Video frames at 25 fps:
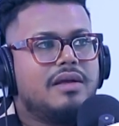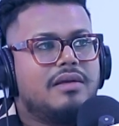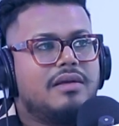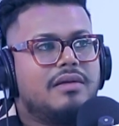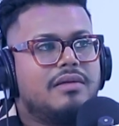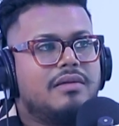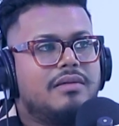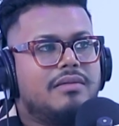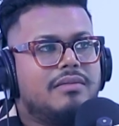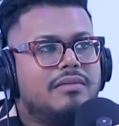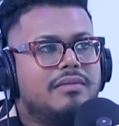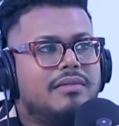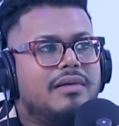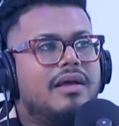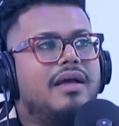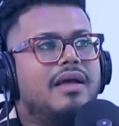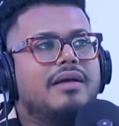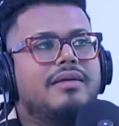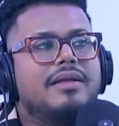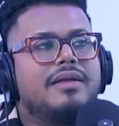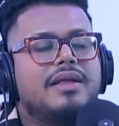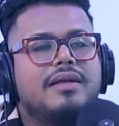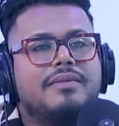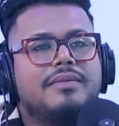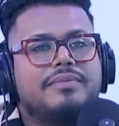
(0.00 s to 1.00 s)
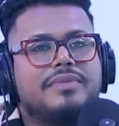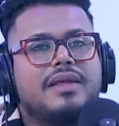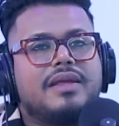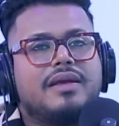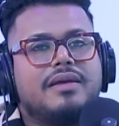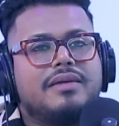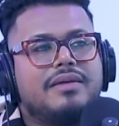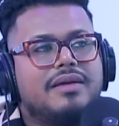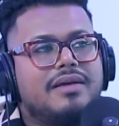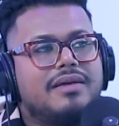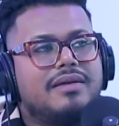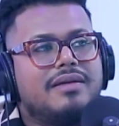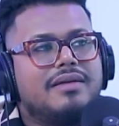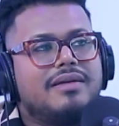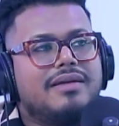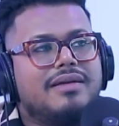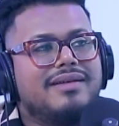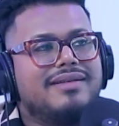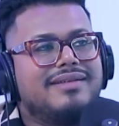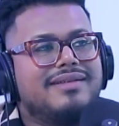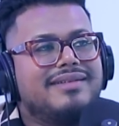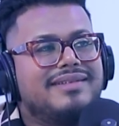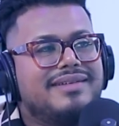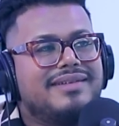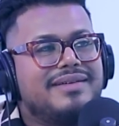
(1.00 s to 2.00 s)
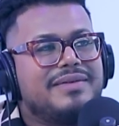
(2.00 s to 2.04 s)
Yeah, dude, it's completely